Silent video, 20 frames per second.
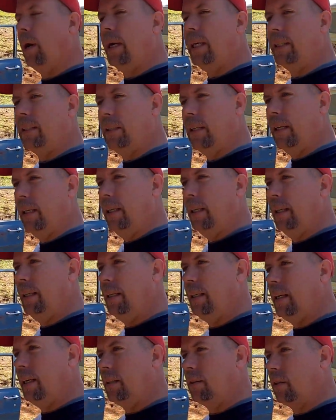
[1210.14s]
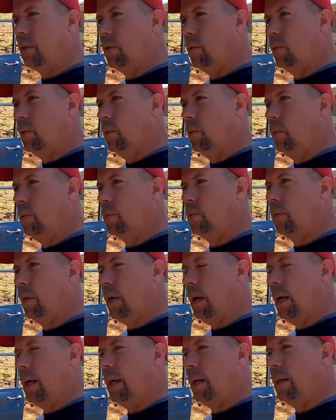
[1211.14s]
brakes done. It's a dual
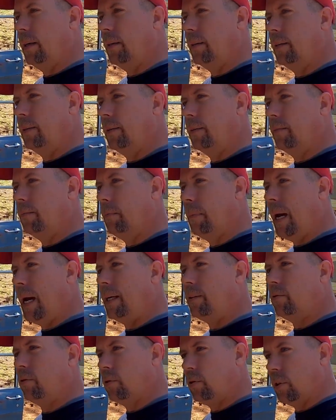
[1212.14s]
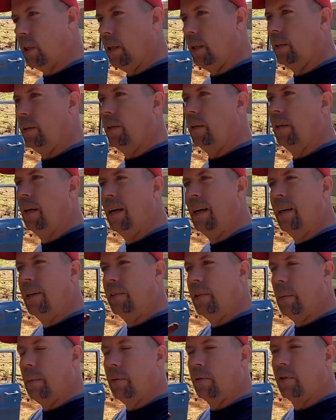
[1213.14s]
uh, master cylinder.
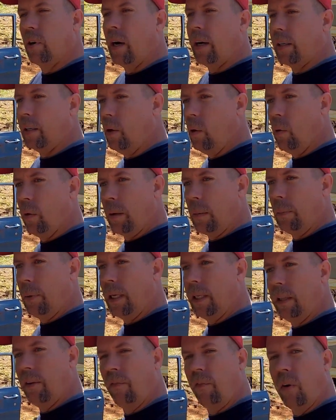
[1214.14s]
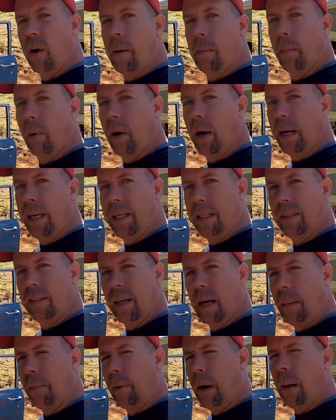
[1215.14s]
So I'm gonna try to go on and bleed the front
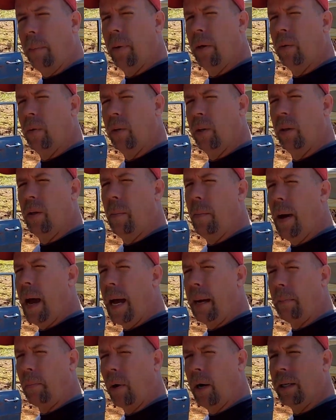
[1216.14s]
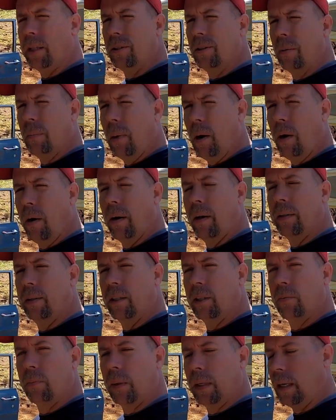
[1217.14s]
brakes. I probably will do the back brakes tomorrow
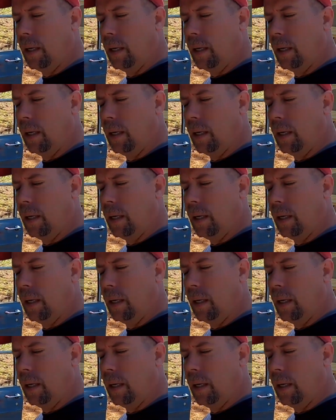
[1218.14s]
just